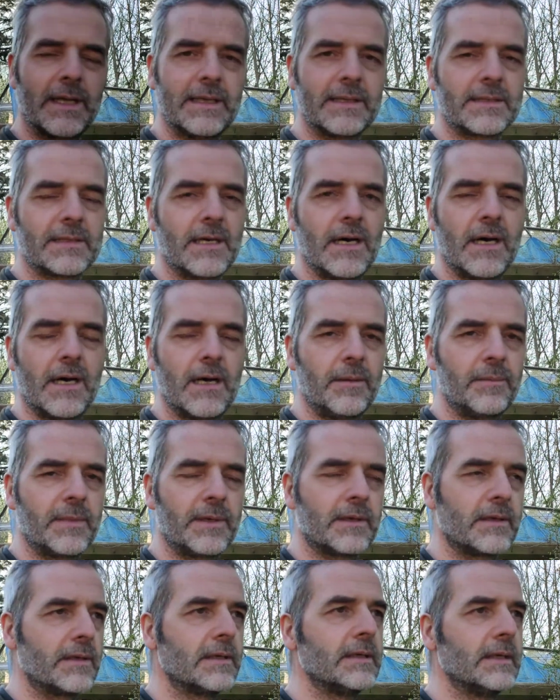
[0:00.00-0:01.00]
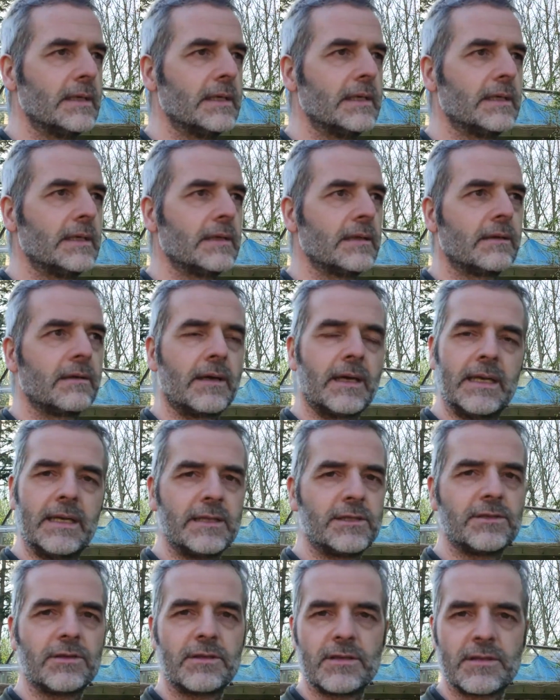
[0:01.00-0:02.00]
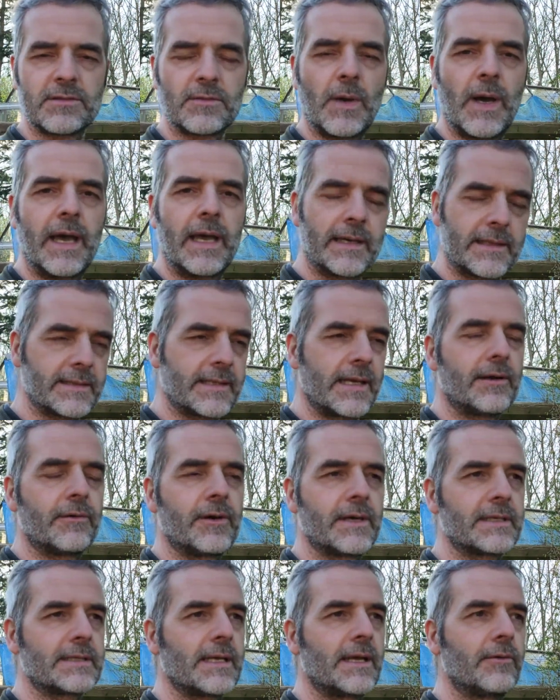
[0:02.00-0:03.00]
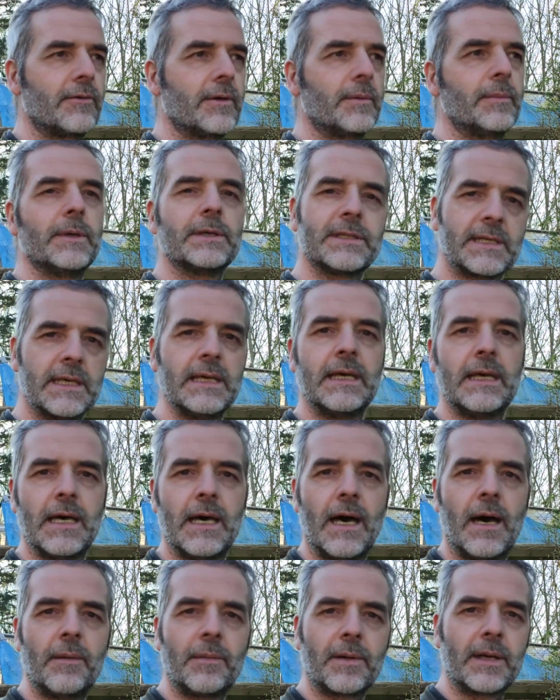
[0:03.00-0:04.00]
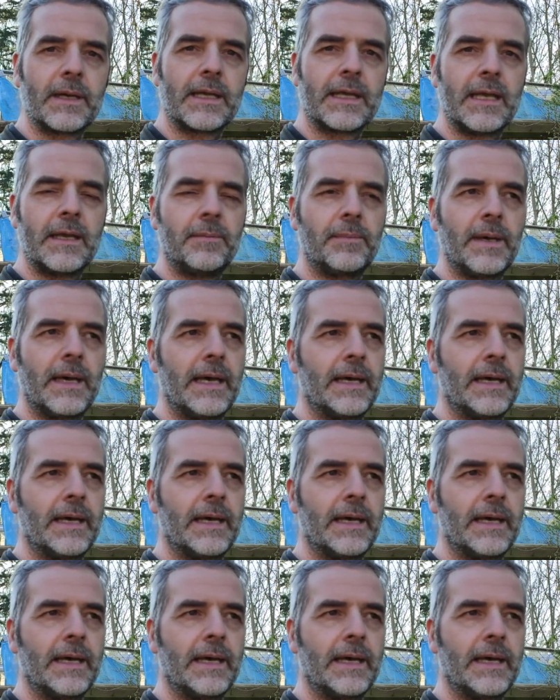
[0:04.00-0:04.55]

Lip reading: at a time, and they're in each other's way, etc., etc. But I'm going to keep